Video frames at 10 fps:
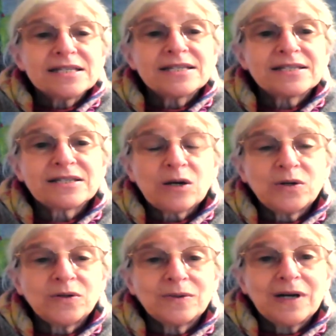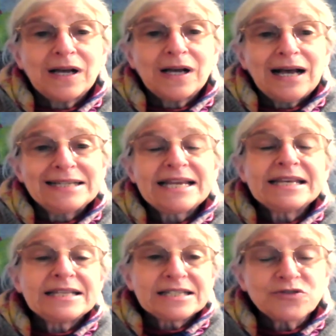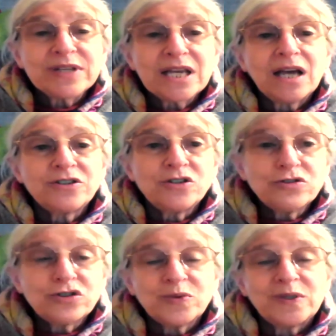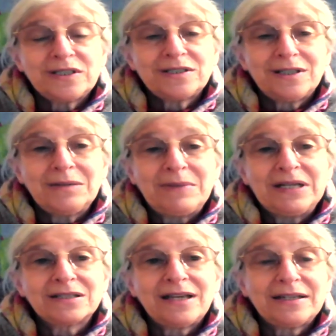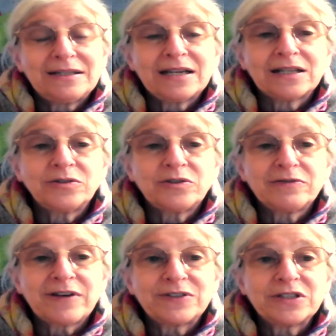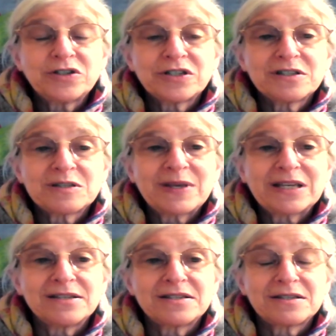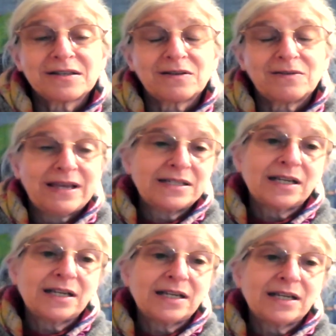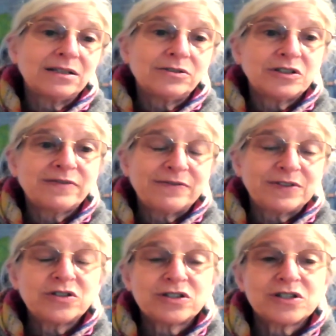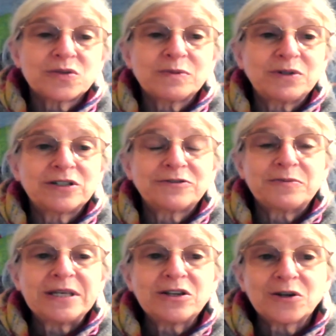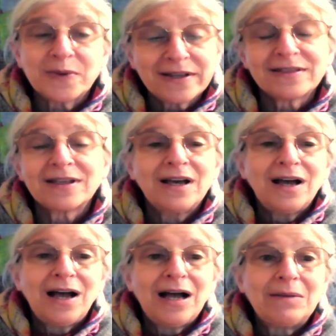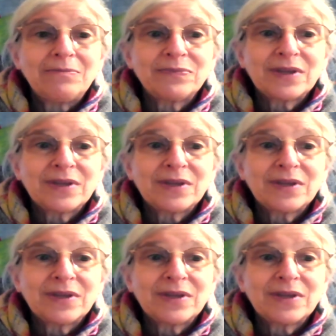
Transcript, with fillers: So I say this is really unusual among anti-colonial revolutions because the anti-colonial revolutions we're more familiar with um,